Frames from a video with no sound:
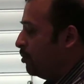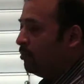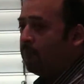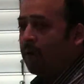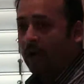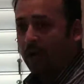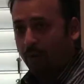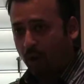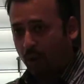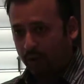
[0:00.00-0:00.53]

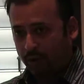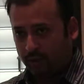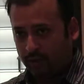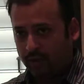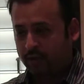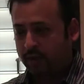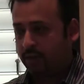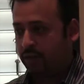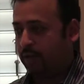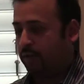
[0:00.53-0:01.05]

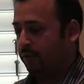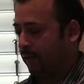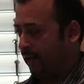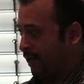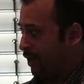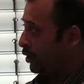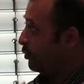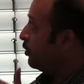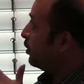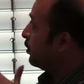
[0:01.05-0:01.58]
biomolecules that
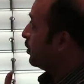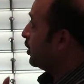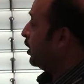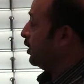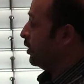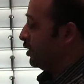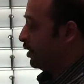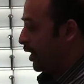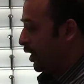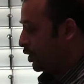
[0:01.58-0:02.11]
you will see
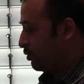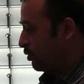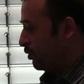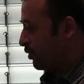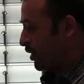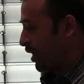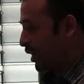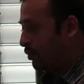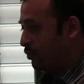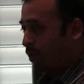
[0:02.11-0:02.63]
in the next few
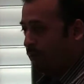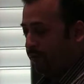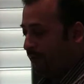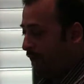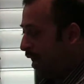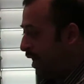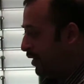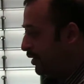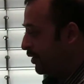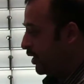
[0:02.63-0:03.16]
slides what we
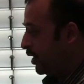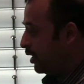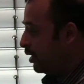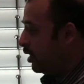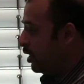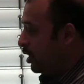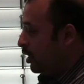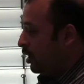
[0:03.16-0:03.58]
add in there,